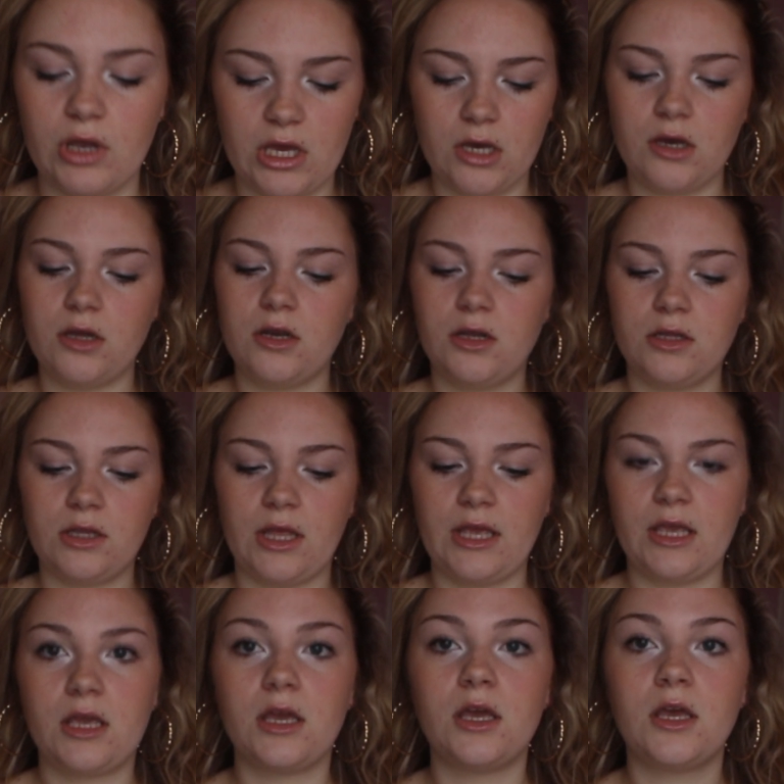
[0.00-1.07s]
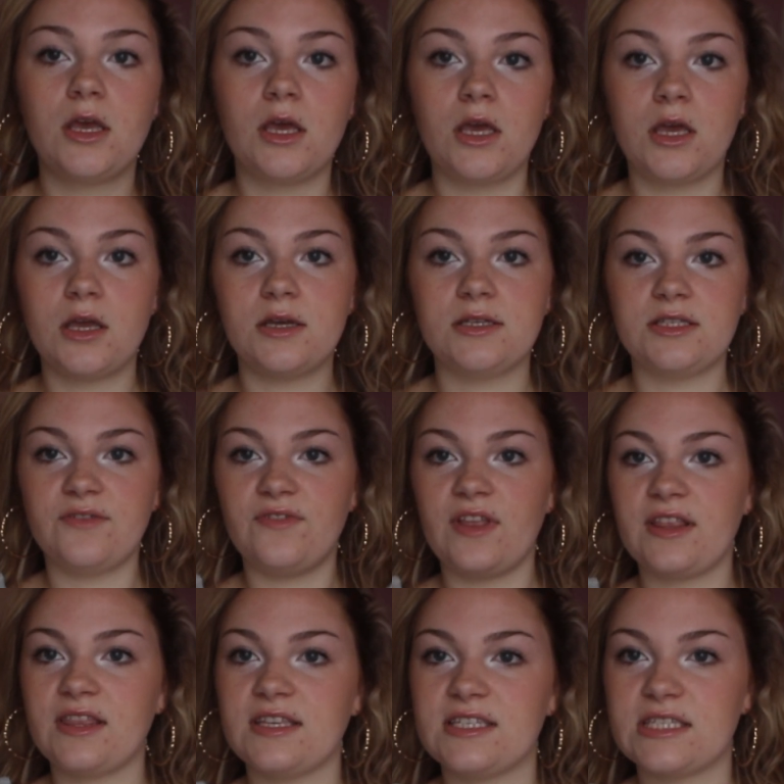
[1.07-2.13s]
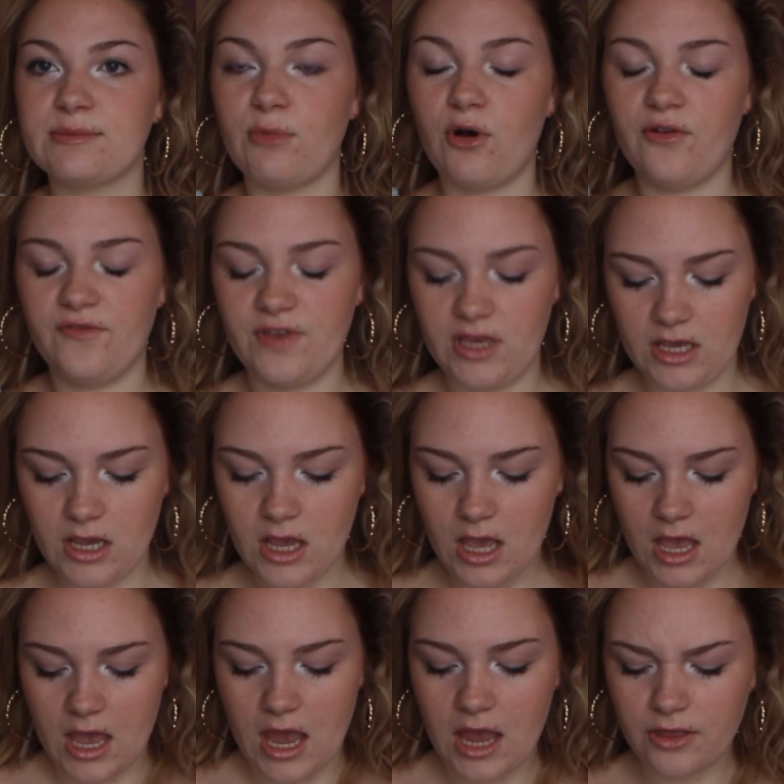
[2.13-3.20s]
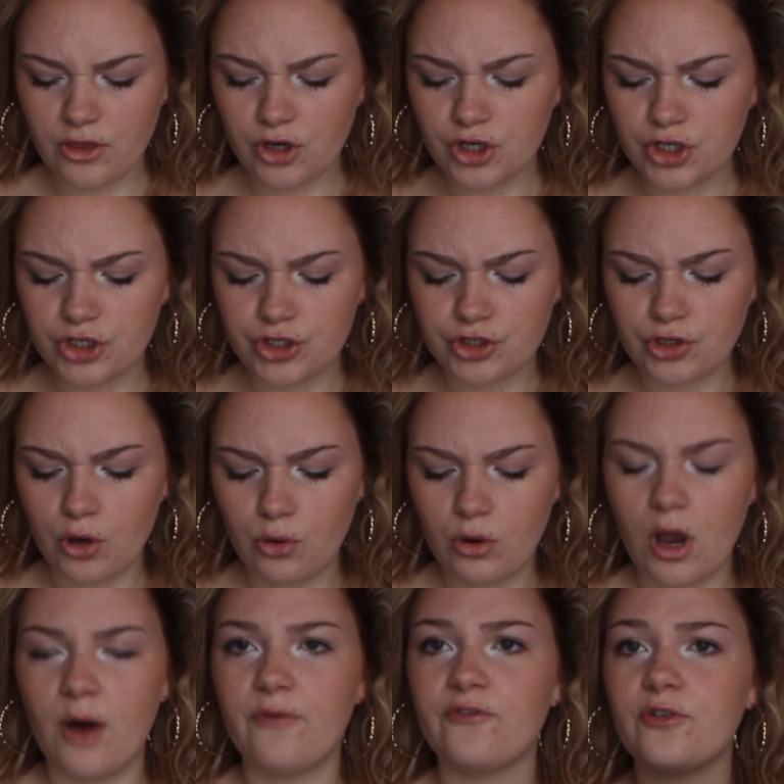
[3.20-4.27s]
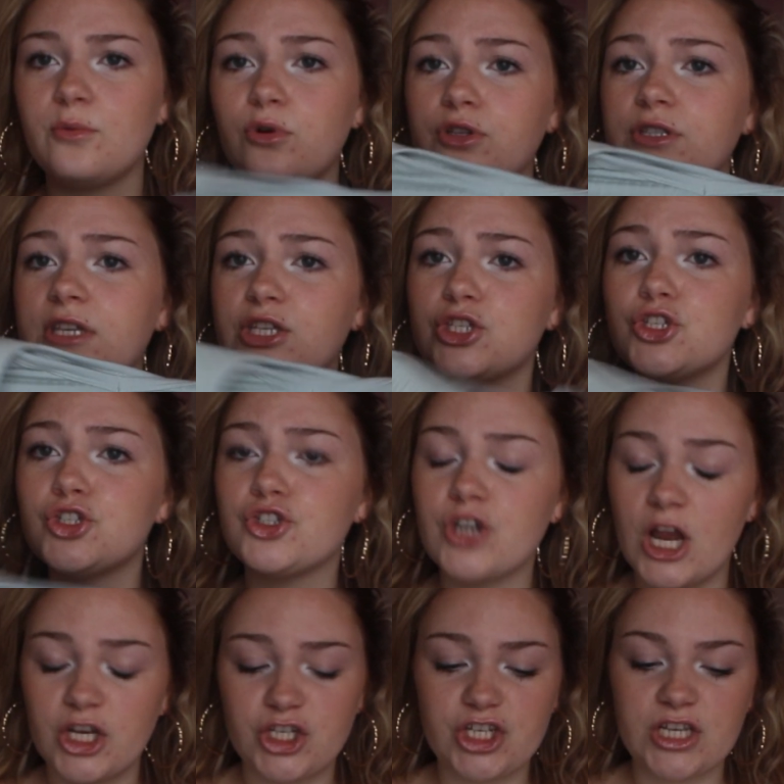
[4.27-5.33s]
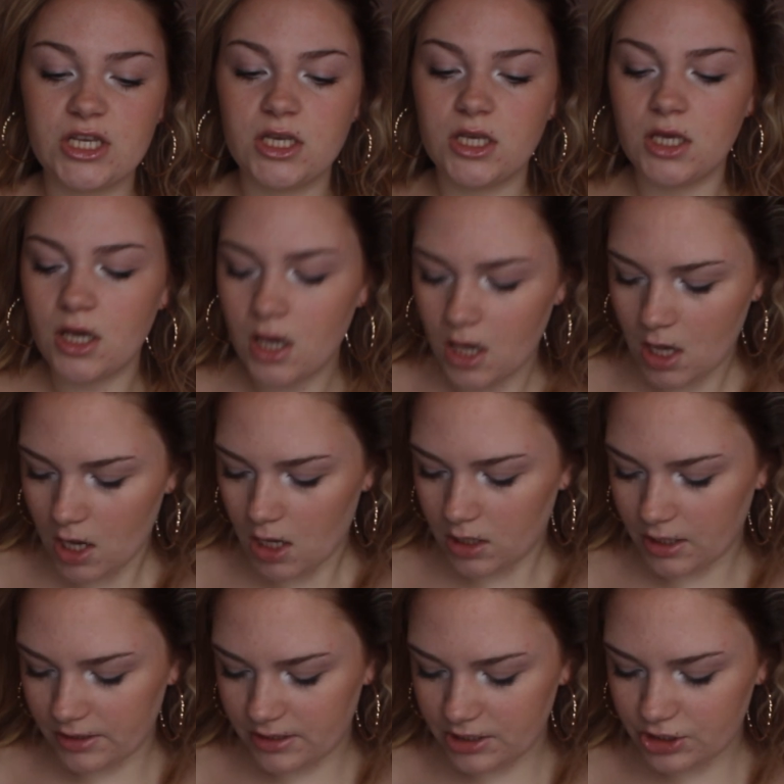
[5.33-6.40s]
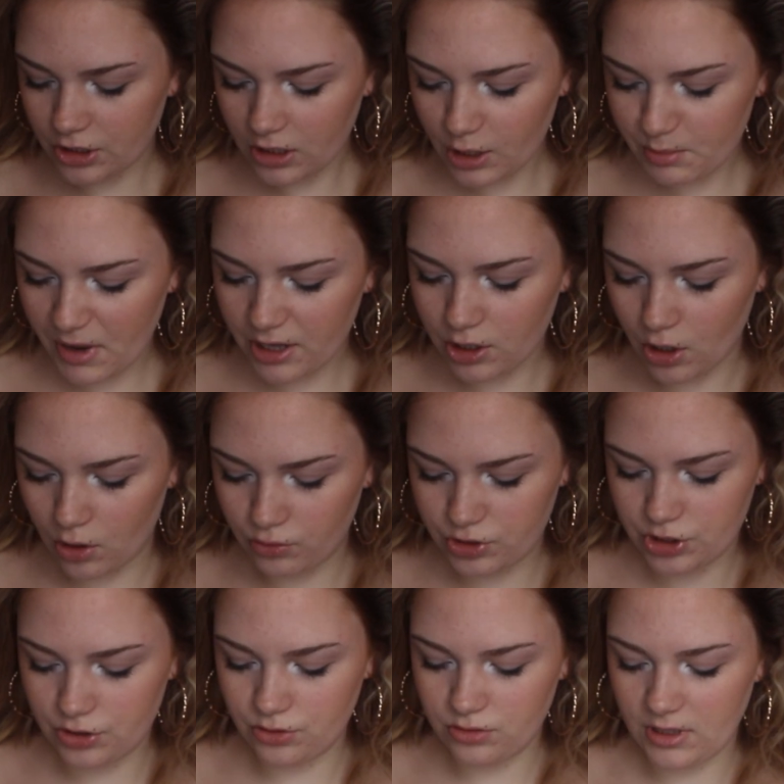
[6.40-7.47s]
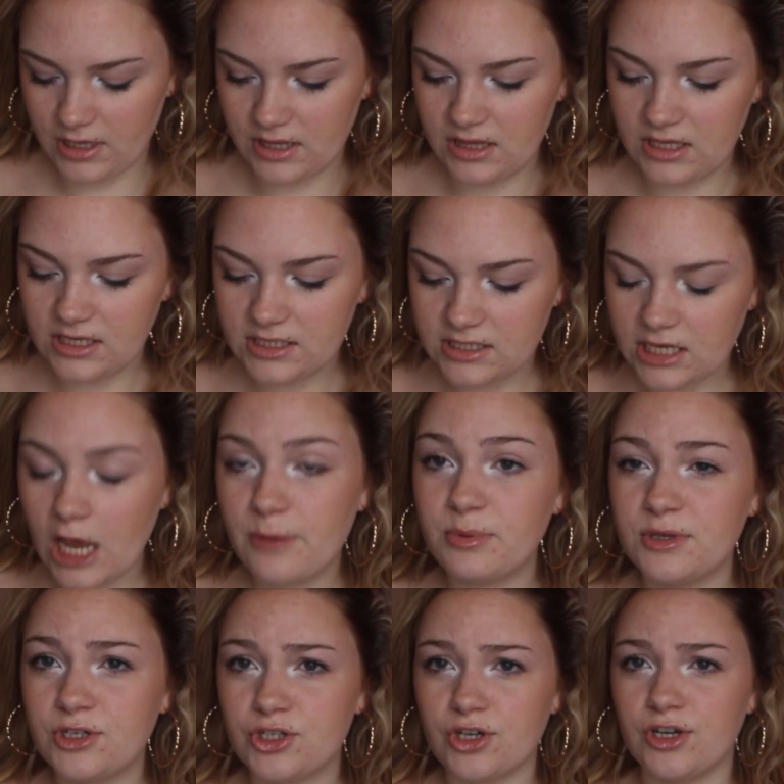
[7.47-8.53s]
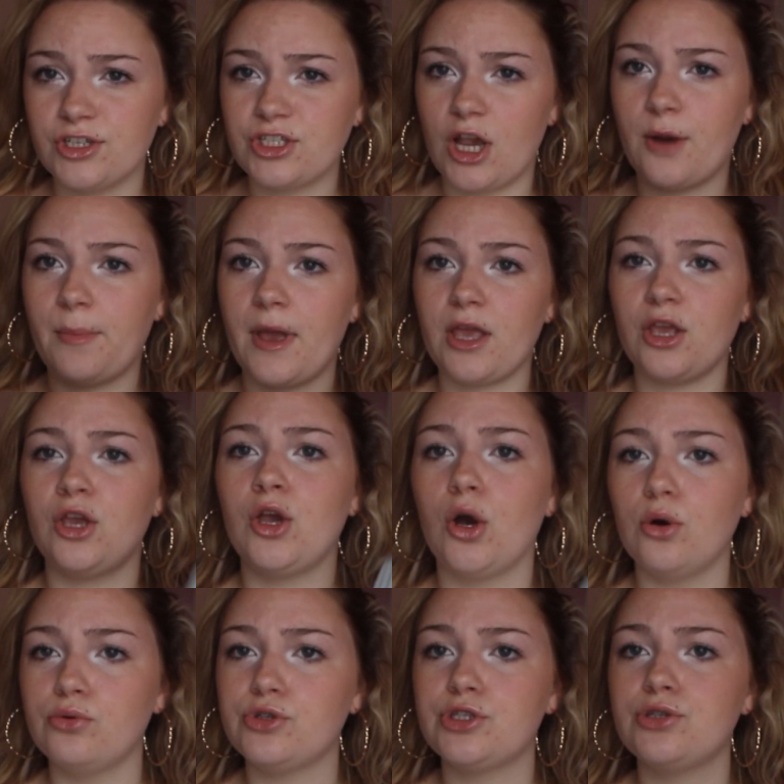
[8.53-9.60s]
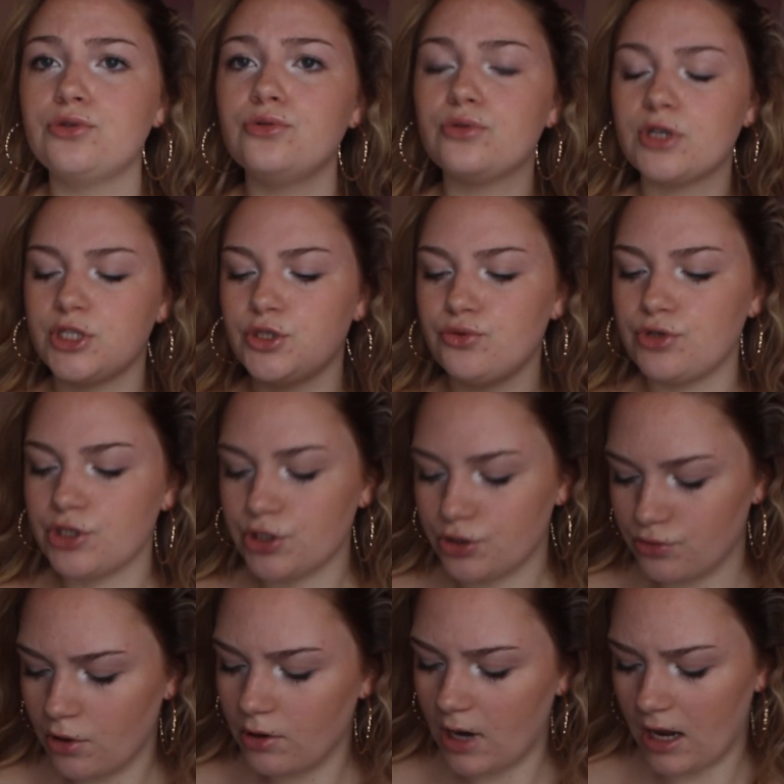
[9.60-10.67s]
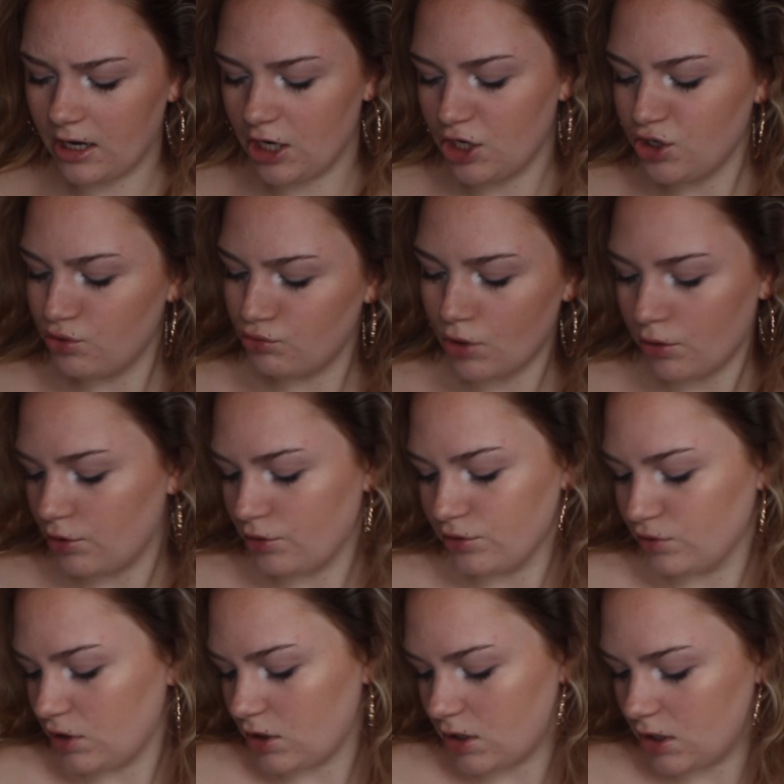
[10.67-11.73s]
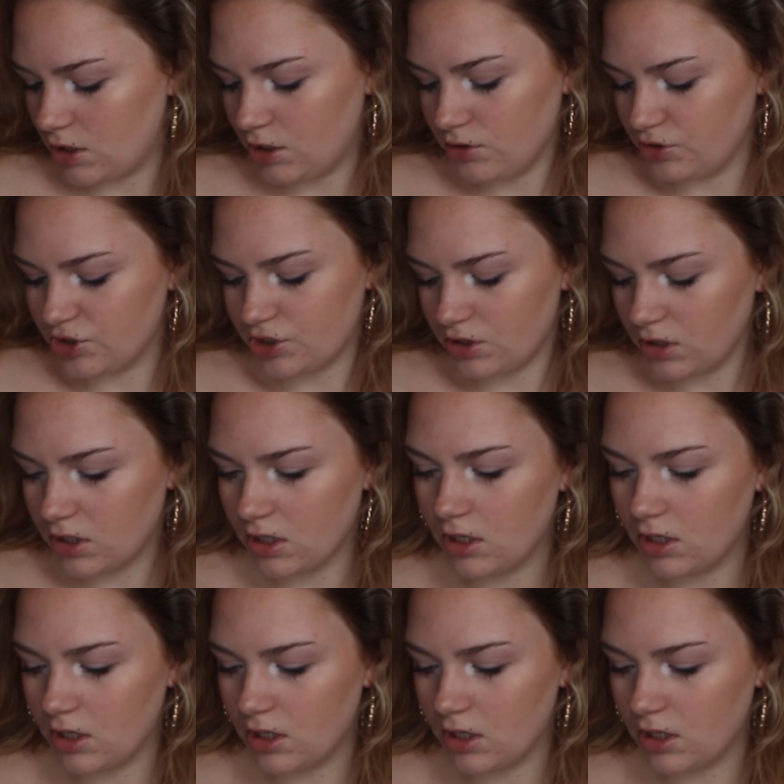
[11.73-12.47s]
good, like because of like this small V, and they're so comfortable. It's like stretchy. Like, these are like my go-to. Like, these type of shirts are my go-to because you just throw it on and you know you look good. You'll just look